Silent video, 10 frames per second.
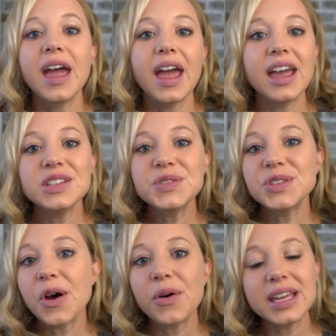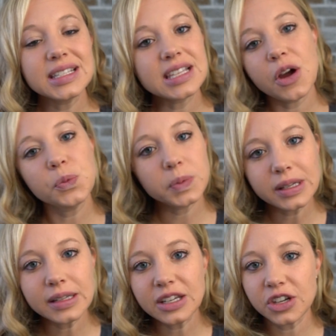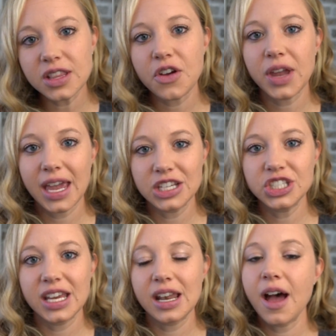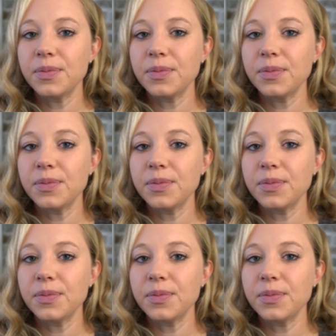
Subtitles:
And so it's a really good location.